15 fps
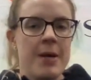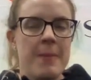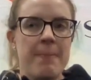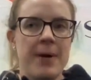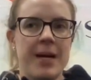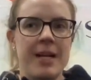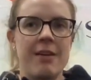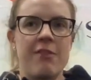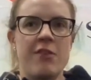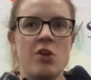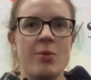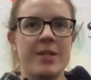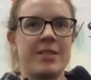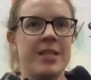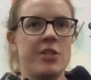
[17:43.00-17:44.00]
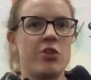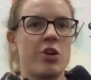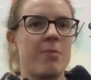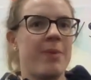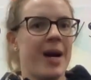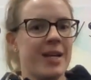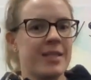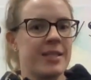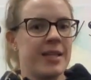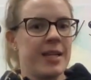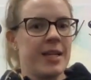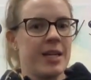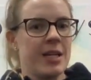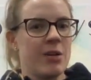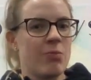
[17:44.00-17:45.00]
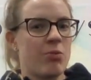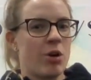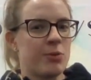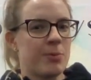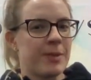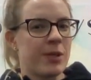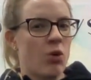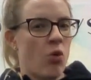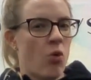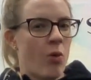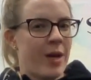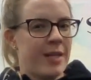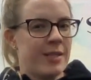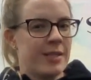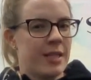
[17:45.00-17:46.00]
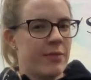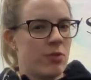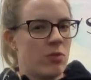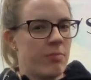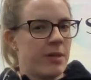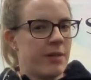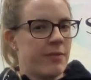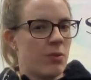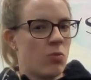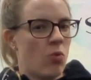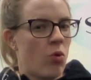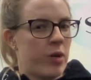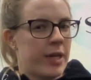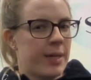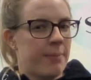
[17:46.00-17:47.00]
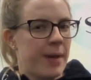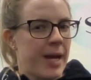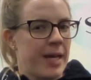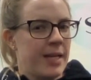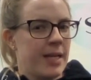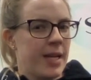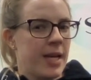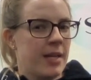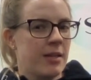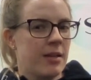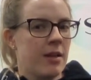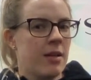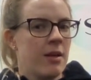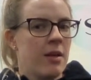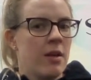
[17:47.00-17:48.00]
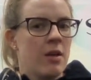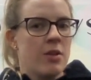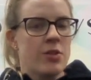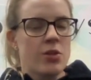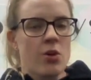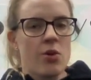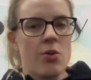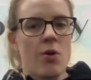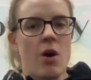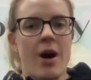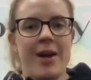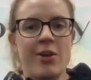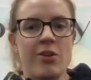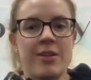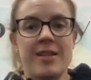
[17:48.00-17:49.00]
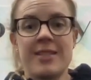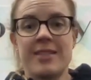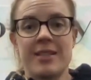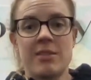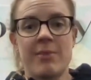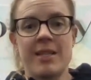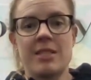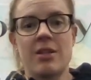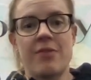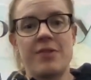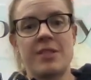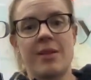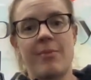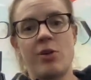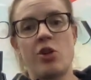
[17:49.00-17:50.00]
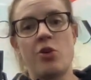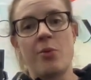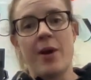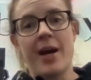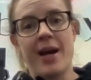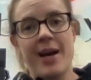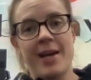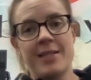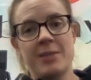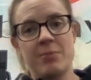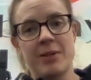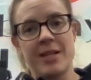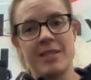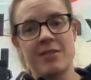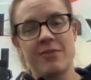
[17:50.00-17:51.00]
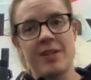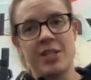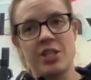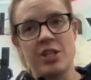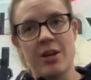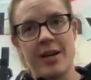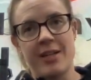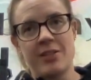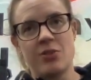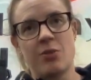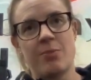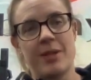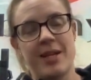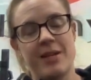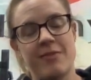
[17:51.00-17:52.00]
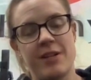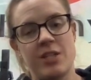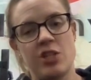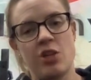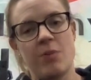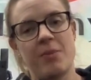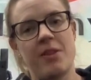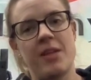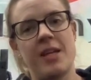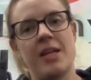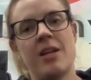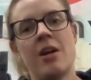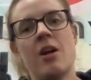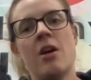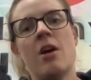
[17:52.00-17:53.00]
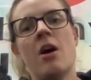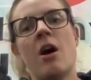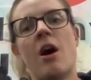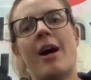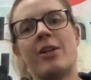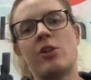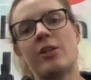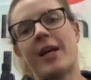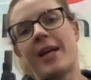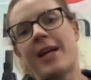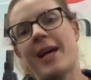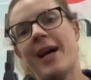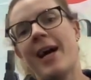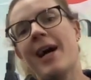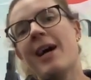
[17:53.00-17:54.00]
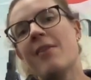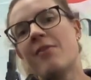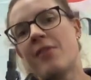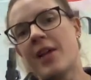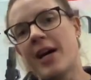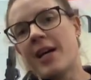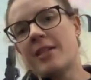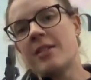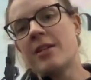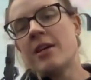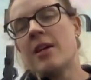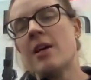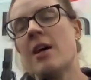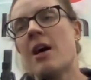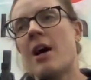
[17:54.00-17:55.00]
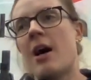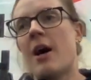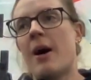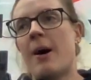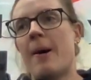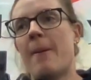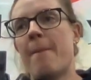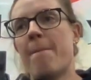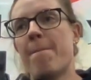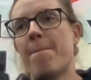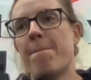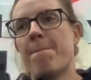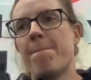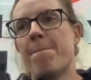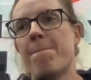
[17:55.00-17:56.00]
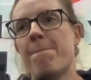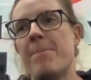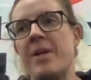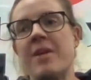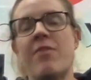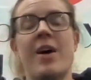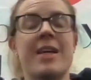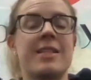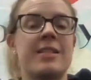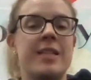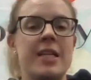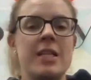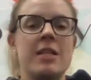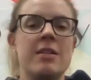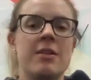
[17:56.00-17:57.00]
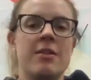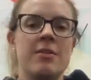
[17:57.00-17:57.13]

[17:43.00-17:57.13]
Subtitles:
But if you exceed your capacity, it'll probably always give you a bit of a warning pain again. So I don't consider myself as someone who has plantar fasciitis or plantar fasciopathy. I don't like have that. But if I exceed